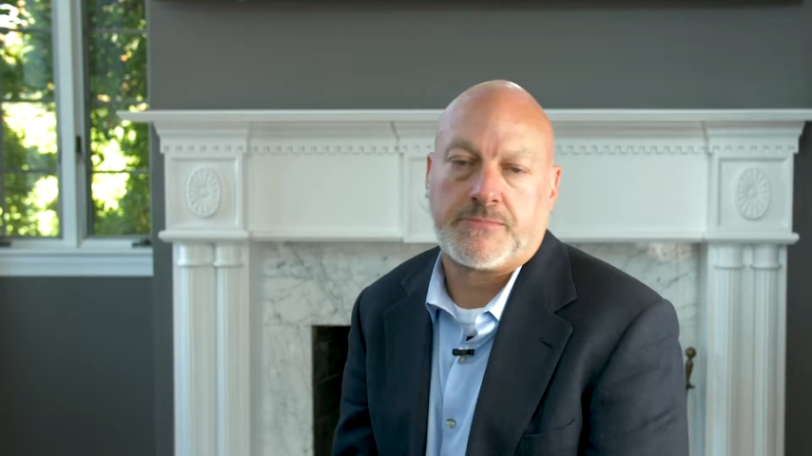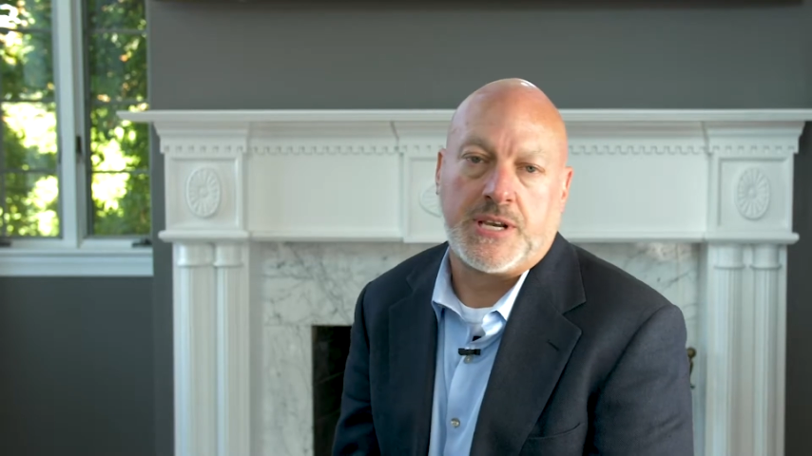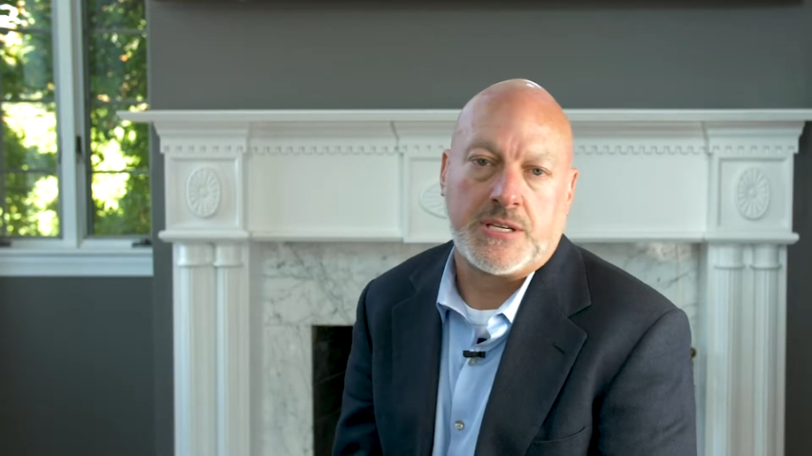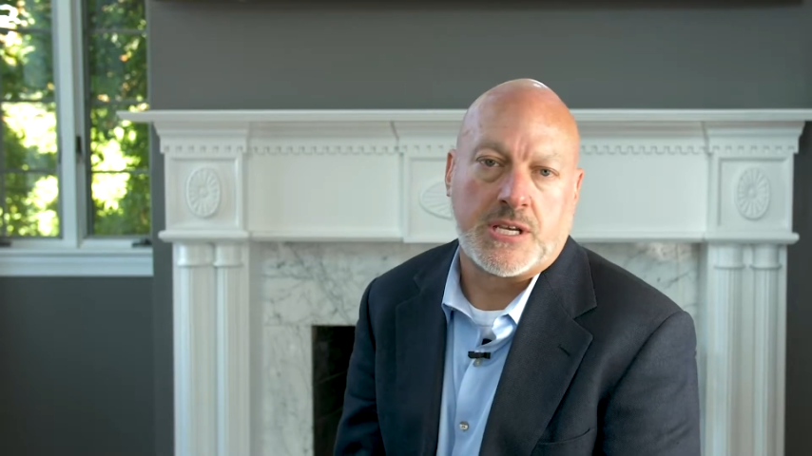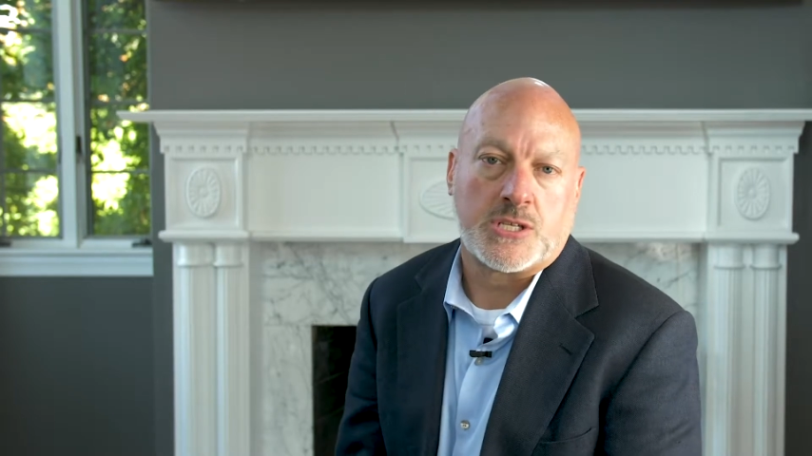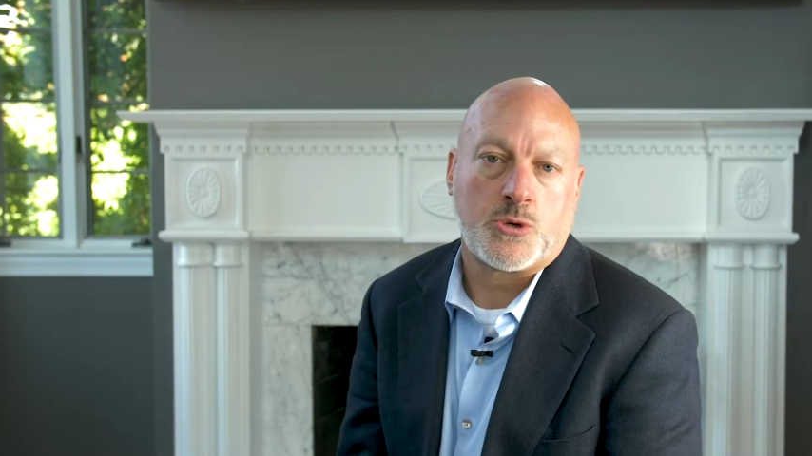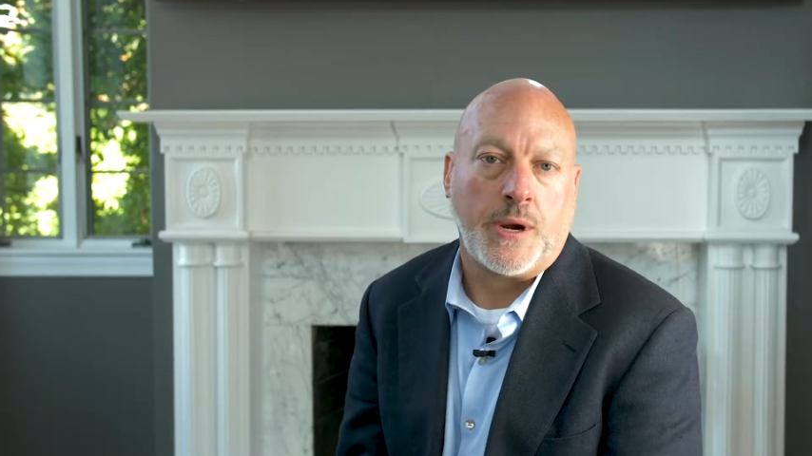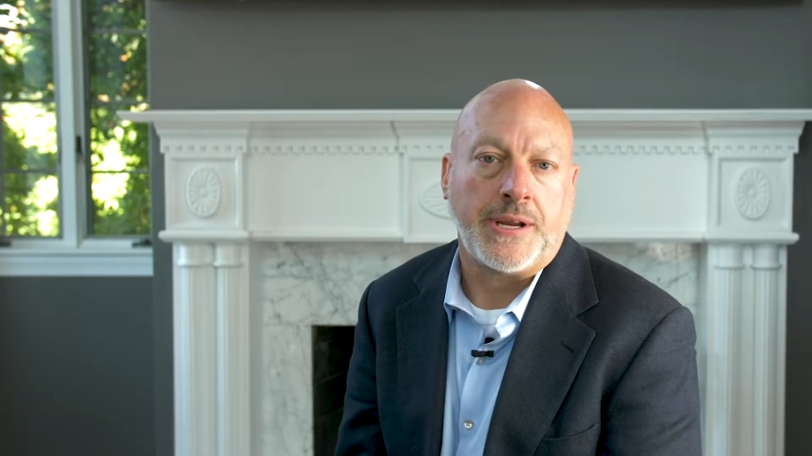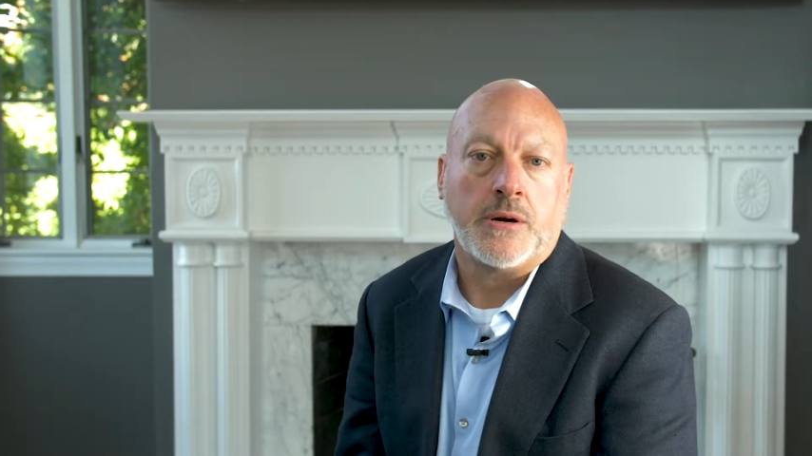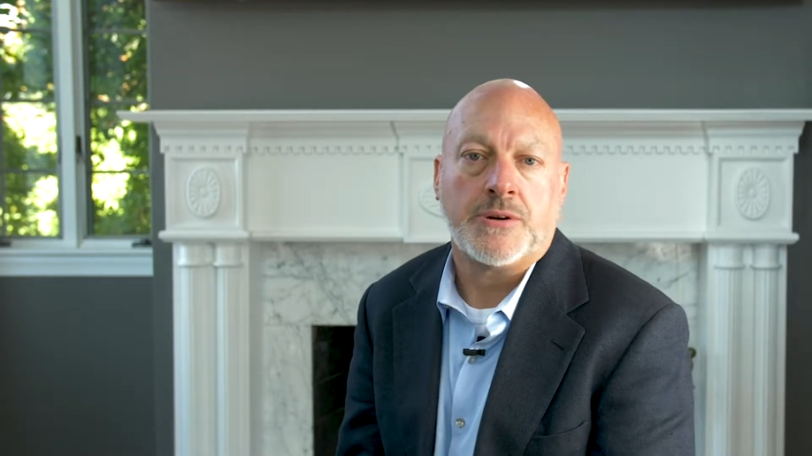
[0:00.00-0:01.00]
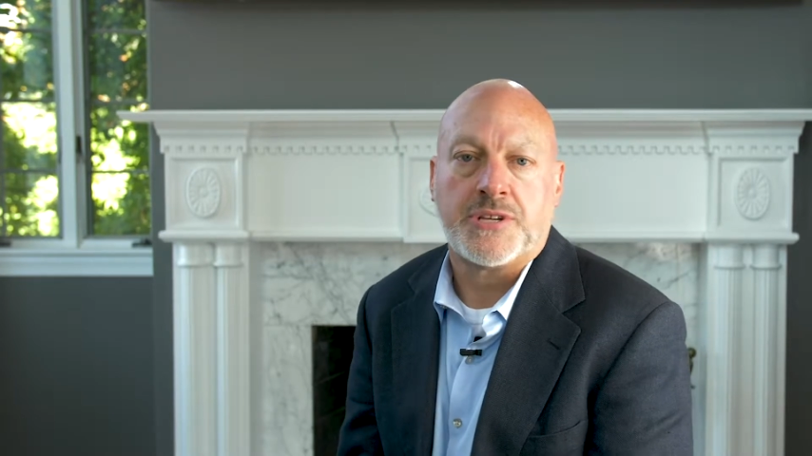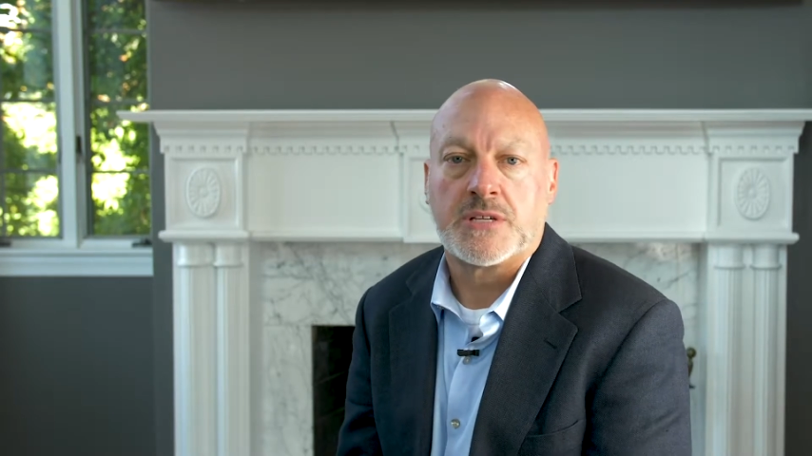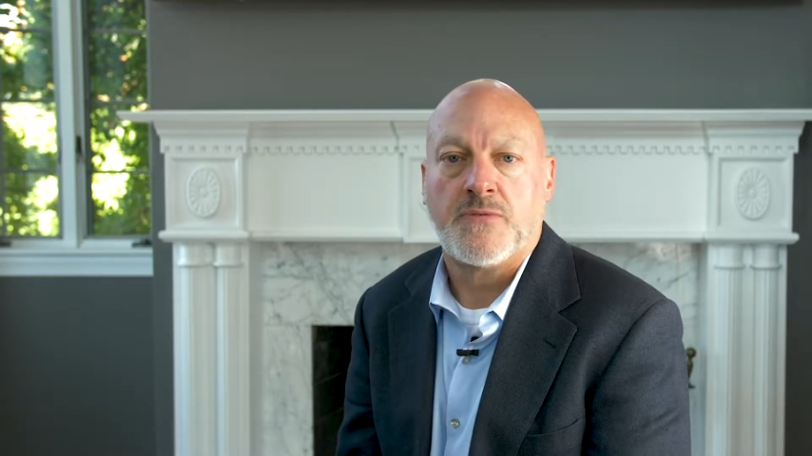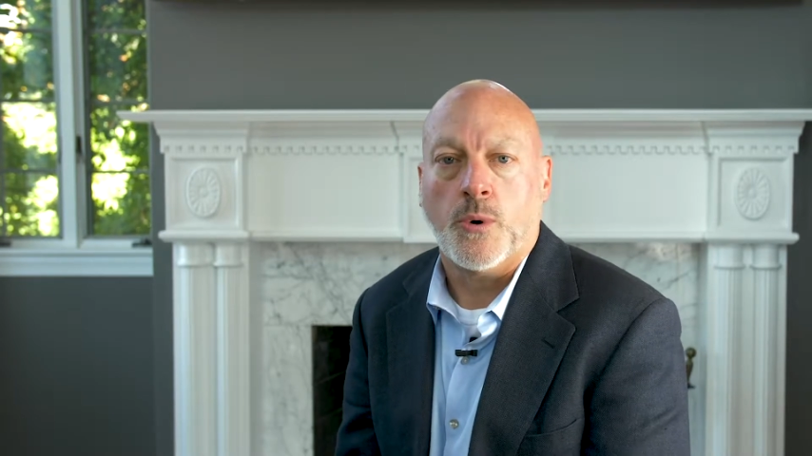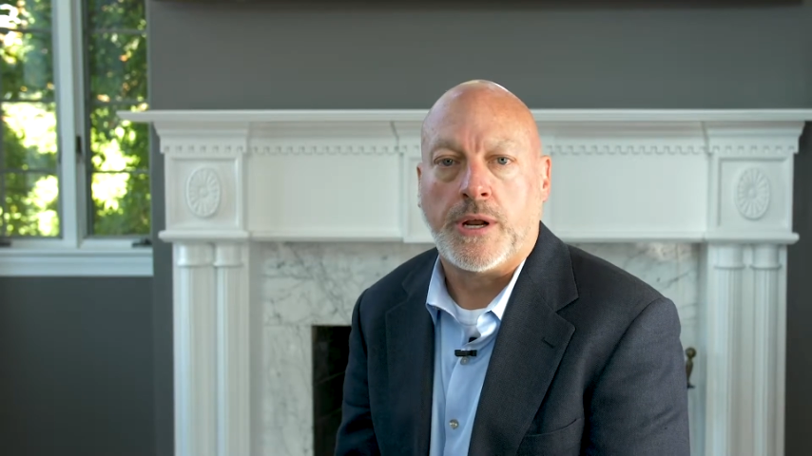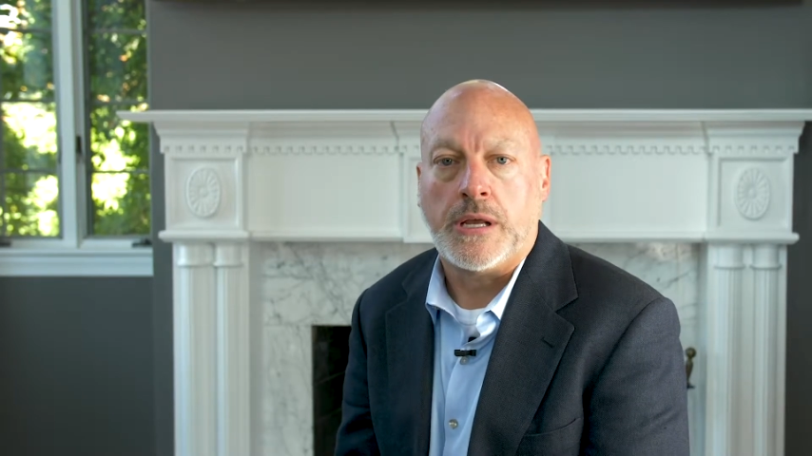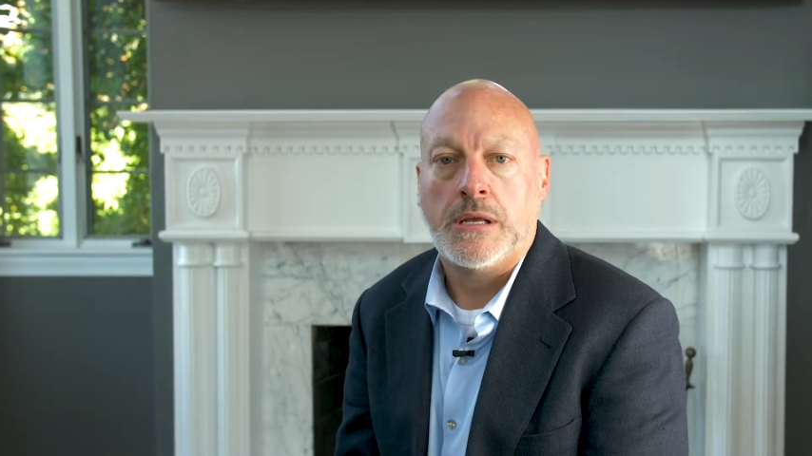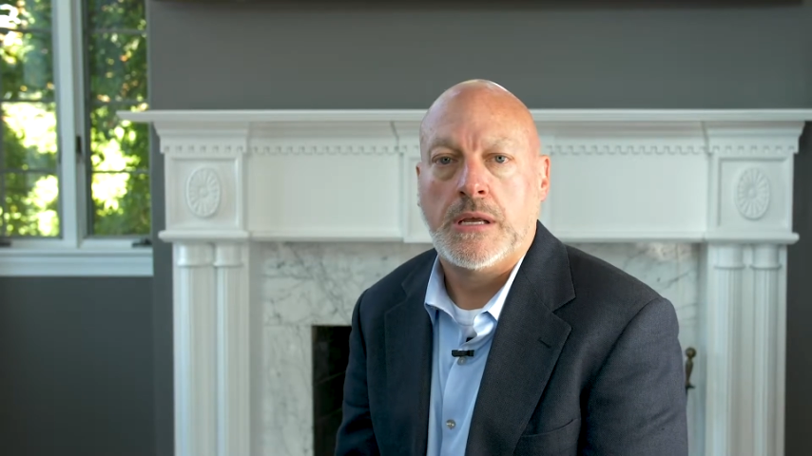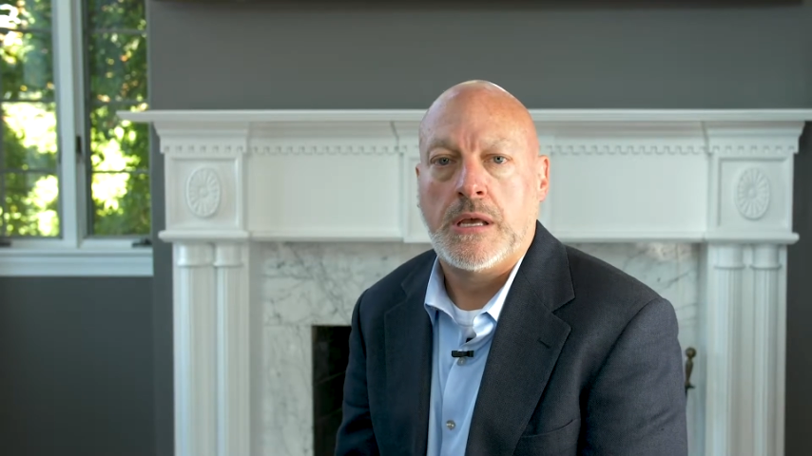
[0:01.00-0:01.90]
say, 620 or 640.